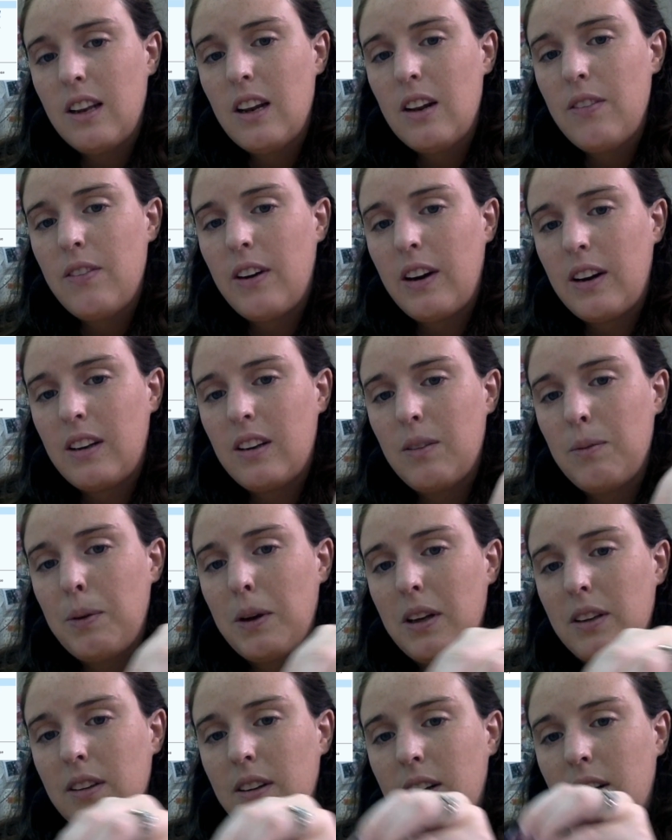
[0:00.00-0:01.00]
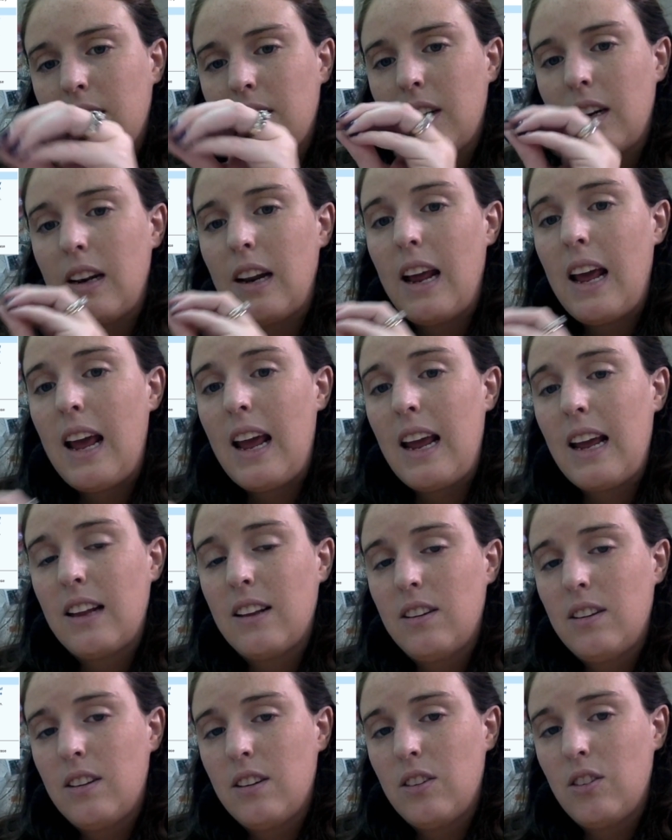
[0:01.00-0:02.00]
ineffective because it doesn't
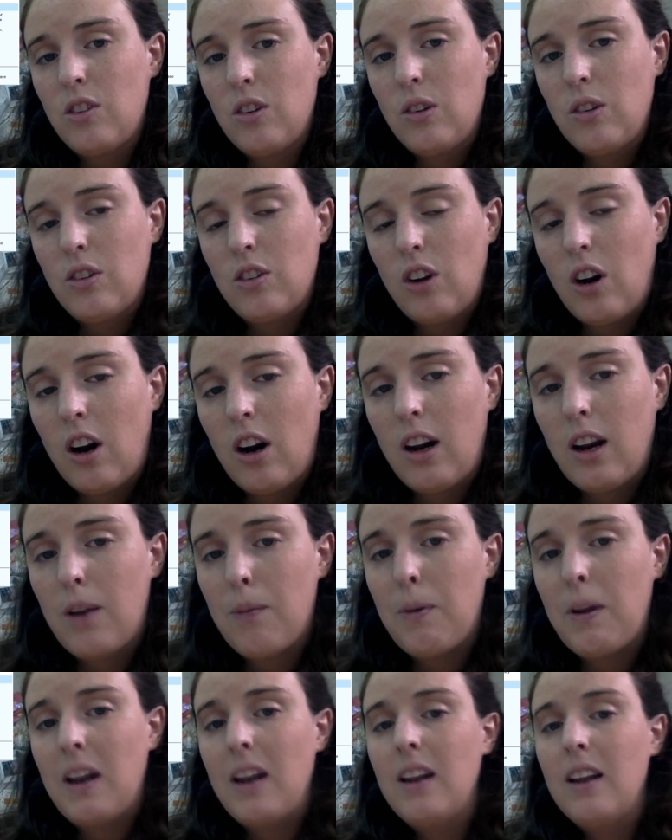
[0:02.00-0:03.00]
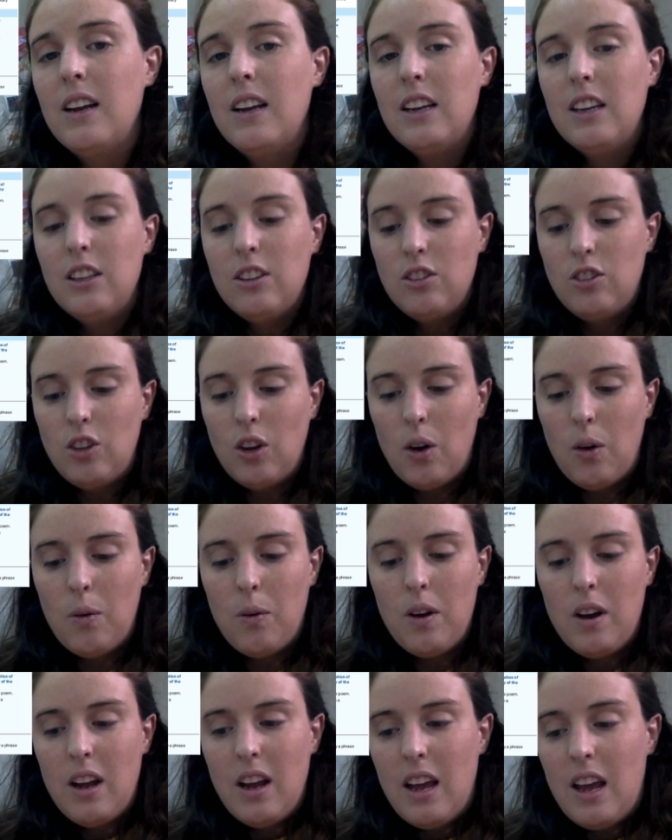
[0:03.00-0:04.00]
enhance the student's argument.
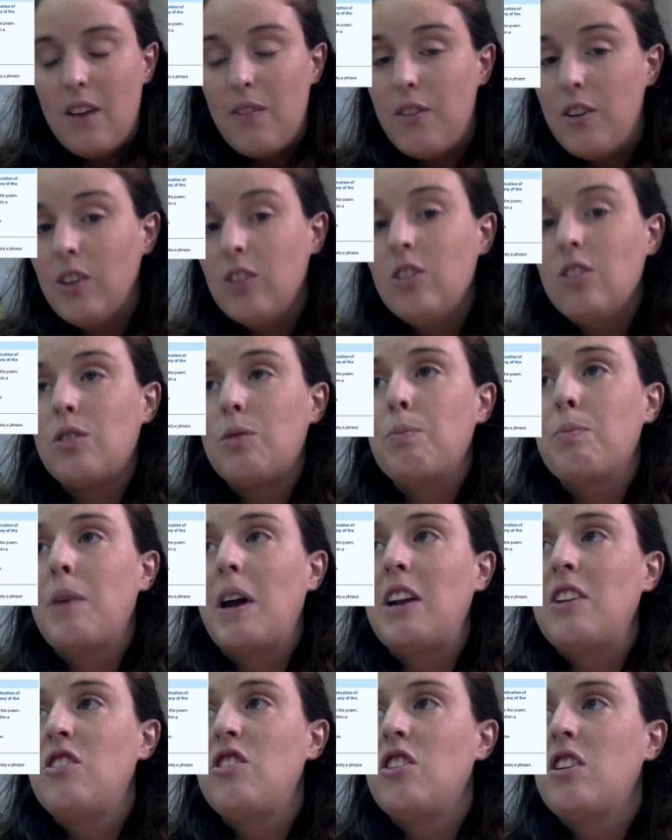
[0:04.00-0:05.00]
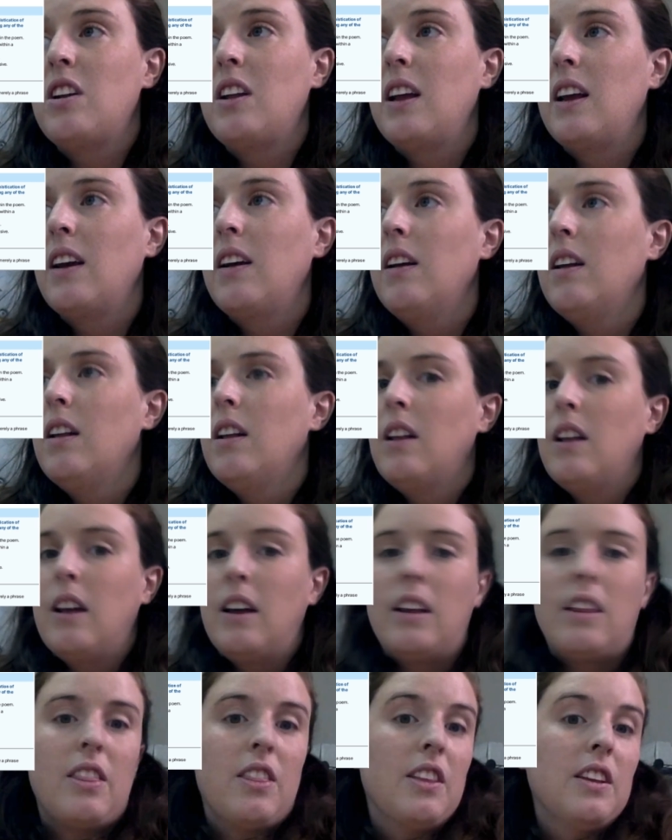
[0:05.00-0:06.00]
So if you're just mentioning,
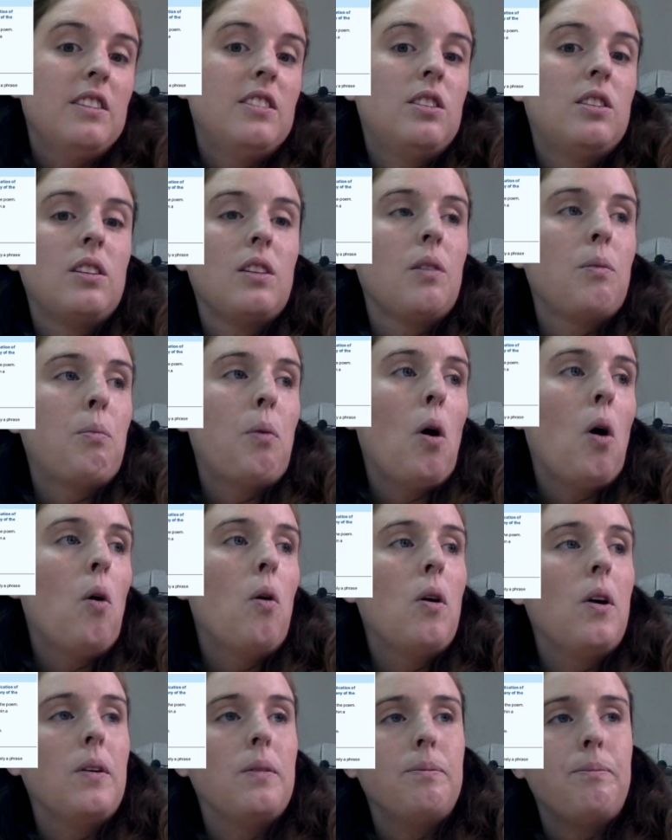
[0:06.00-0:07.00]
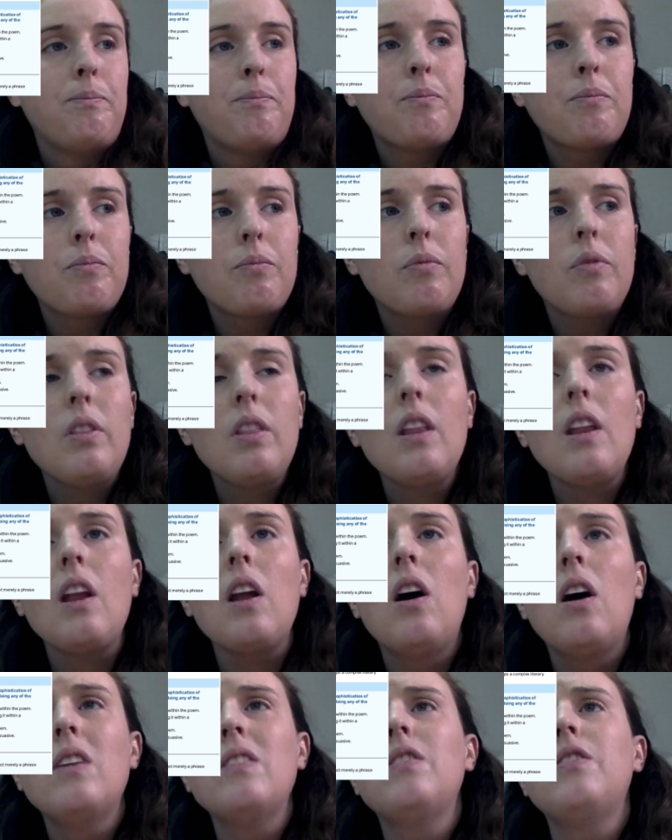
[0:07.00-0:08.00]
like, this poem
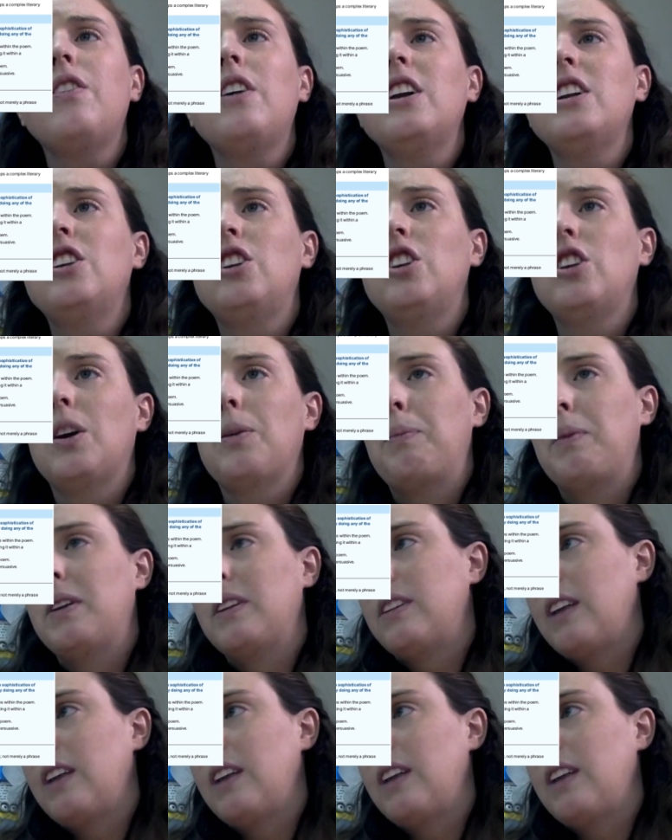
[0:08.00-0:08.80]
on friendship is